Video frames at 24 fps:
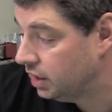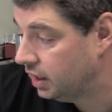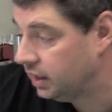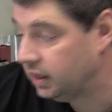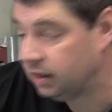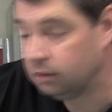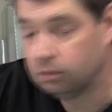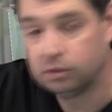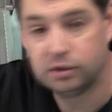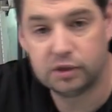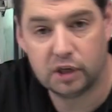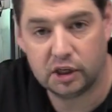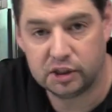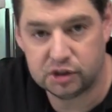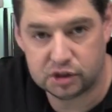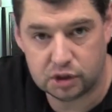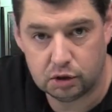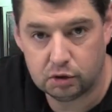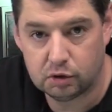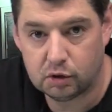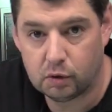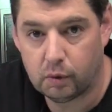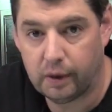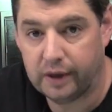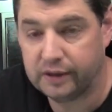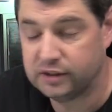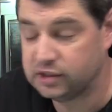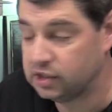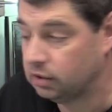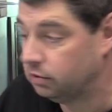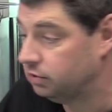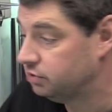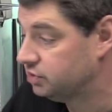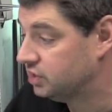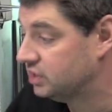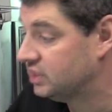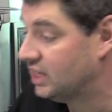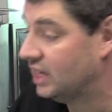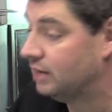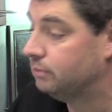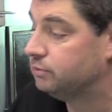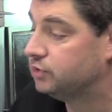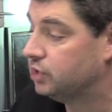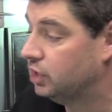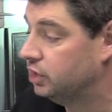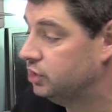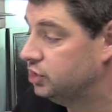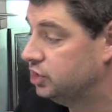It was like two quid, so it was a damn
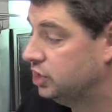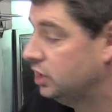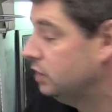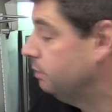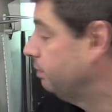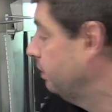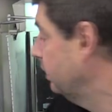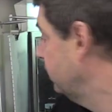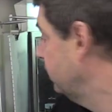sight cheaper